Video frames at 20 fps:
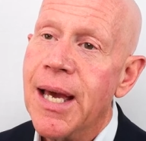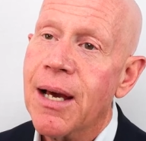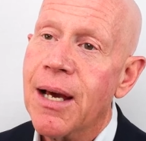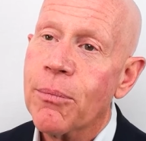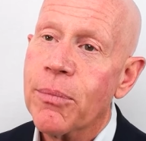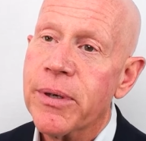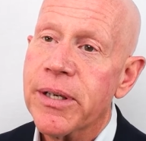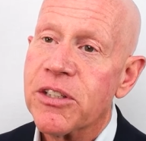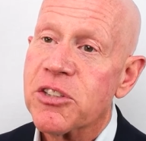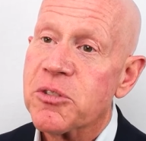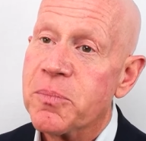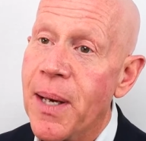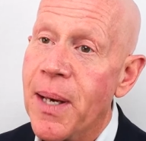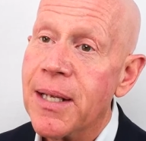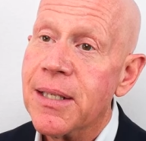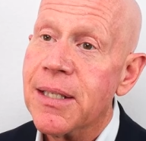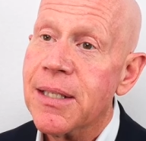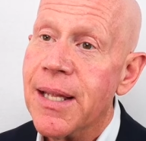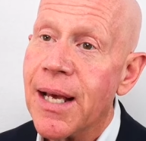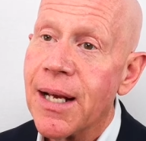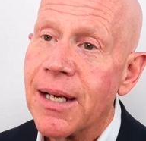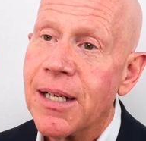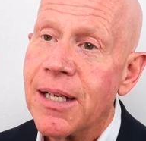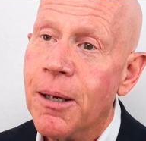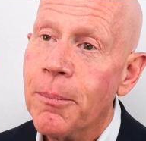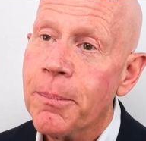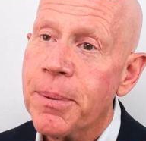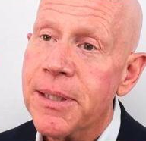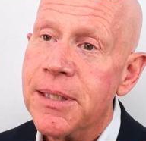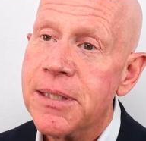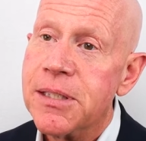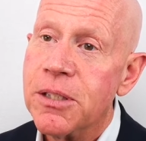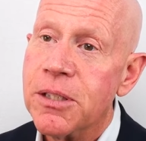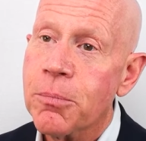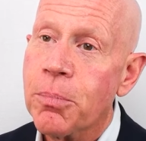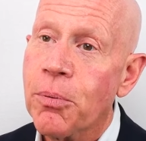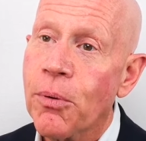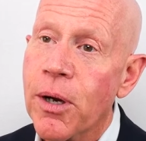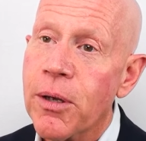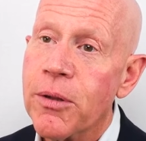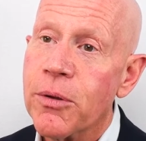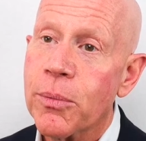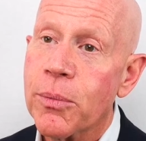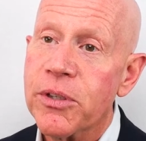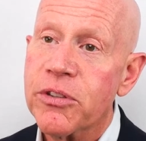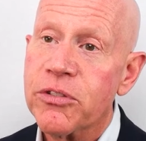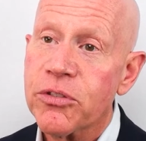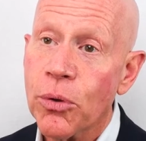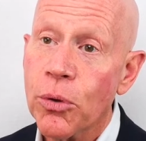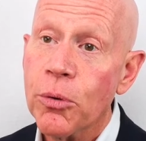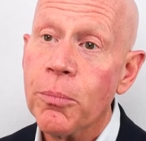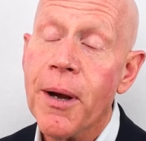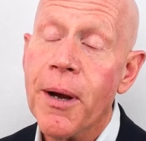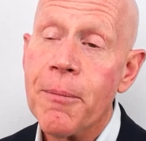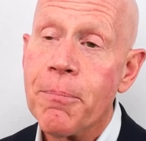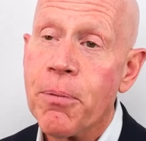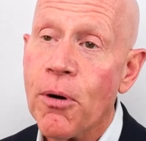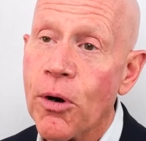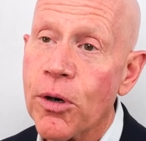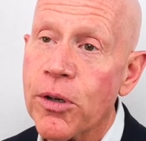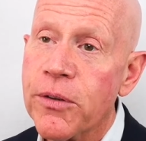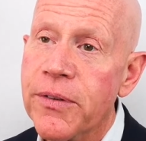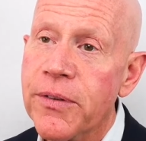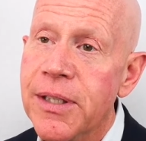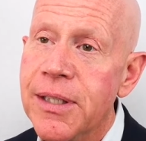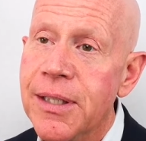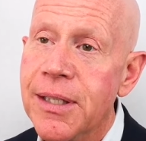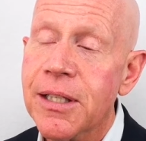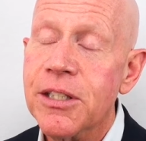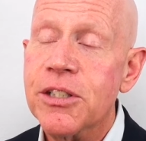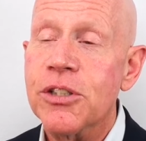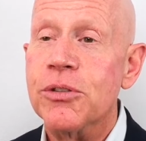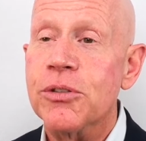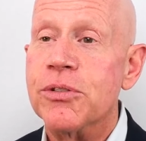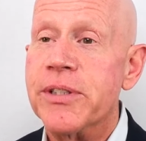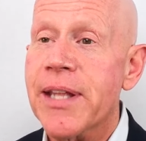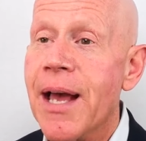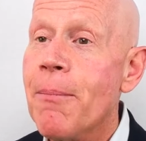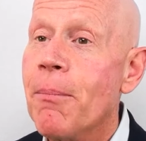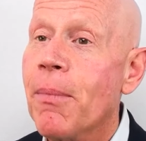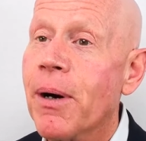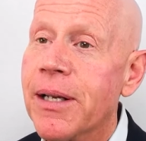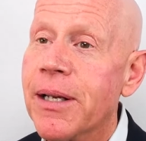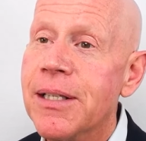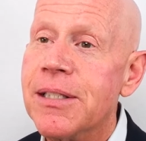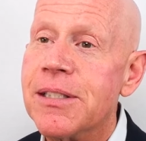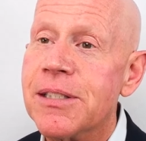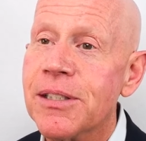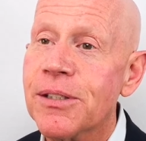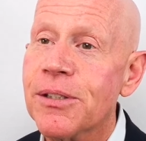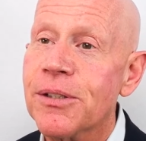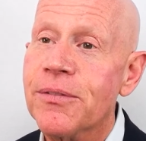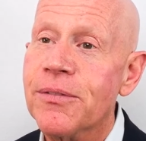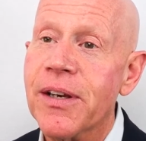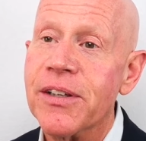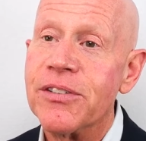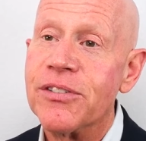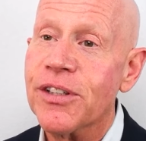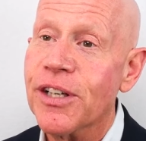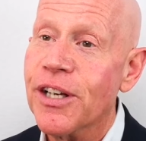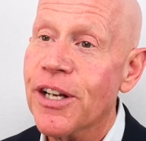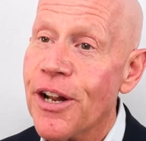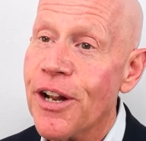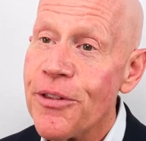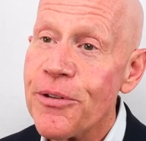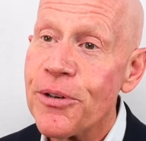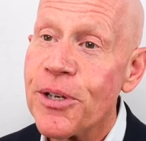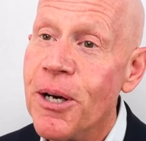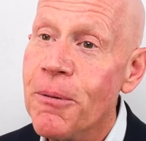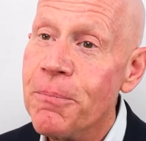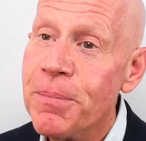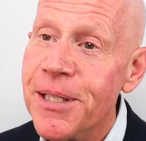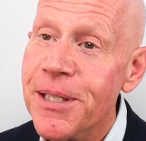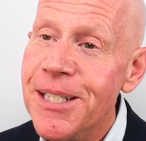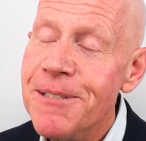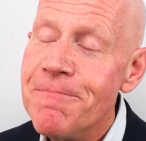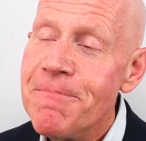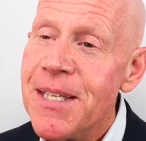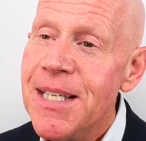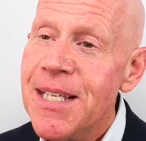and we expanded that company to the point that we sold my part of it and then used that money to invest in another company